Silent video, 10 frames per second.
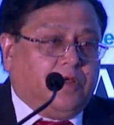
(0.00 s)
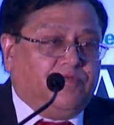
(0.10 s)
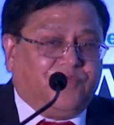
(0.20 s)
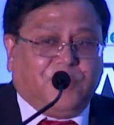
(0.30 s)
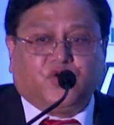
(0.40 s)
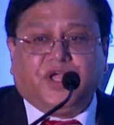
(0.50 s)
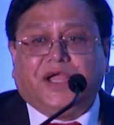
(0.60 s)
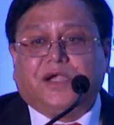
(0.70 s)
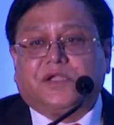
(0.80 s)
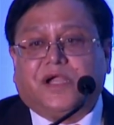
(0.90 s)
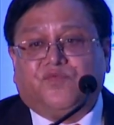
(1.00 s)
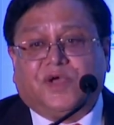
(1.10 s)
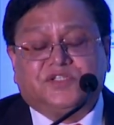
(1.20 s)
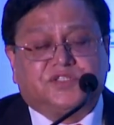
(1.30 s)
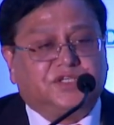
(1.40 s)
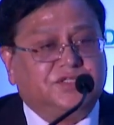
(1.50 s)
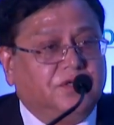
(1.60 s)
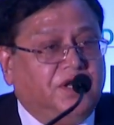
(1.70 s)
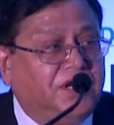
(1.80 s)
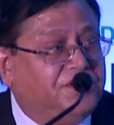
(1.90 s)
We were looking at advanced
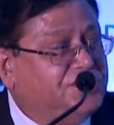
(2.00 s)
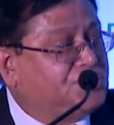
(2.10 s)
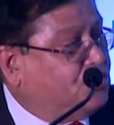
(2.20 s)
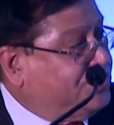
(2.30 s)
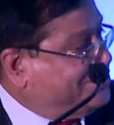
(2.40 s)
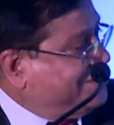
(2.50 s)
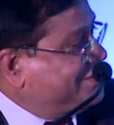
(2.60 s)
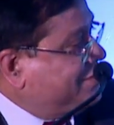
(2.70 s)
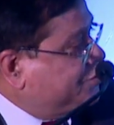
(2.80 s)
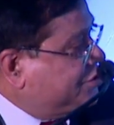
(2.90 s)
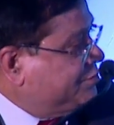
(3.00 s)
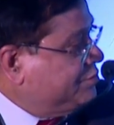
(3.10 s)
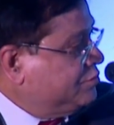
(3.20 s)
energy storage systems.